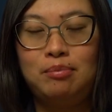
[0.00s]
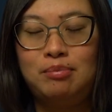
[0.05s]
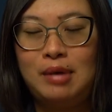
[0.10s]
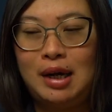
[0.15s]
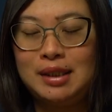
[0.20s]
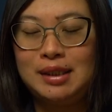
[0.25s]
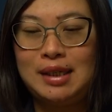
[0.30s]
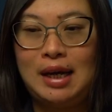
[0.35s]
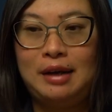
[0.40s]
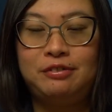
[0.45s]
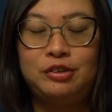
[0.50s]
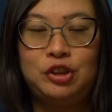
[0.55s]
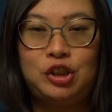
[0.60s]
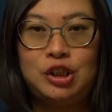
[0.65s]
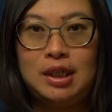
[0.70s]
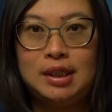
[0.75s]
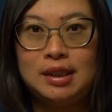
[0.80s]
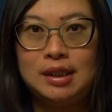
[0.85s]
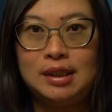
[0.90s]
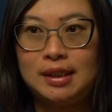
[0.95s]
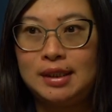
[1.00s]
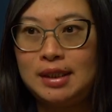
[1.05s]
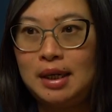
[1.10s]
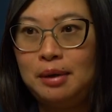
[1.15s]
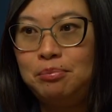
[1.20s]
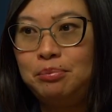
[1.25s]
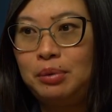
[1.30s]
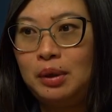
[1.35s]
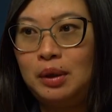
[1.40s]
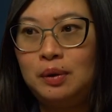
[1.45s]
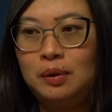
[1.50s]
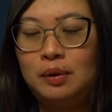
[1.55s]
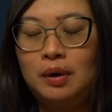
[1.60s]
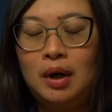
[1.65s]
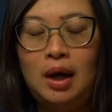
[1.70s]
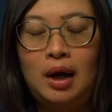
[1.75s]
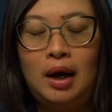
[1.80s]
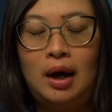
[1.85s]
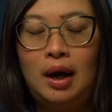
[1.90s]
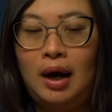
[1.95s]
as effigies in temple,
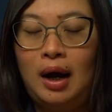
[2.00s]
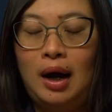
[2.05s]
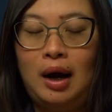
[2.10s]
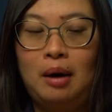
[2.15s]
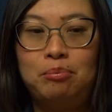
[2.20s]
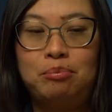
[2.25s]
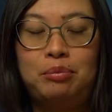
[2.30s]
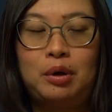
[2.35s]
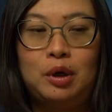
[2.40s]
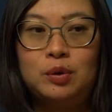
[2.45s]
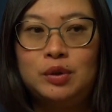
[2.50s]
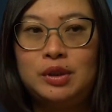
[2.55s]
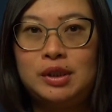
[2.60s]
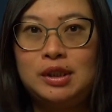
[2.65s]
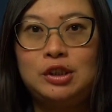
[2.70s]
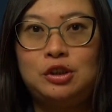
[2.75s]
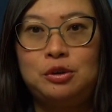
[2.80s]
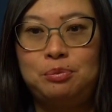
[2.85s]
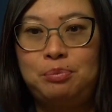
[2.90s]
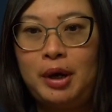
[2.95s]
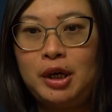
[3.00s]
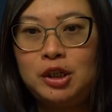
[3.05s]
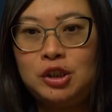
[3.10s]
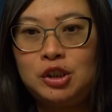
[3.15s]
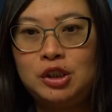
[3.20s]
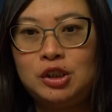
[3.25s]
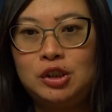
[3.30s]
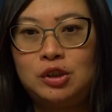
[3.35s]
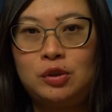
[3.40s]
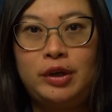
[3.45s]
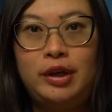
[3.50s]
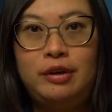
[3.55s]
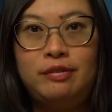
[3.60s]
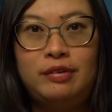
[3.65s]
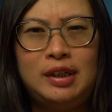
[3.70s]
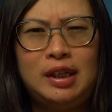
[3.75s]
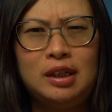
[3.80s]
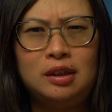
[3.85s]
posters or pictures, or even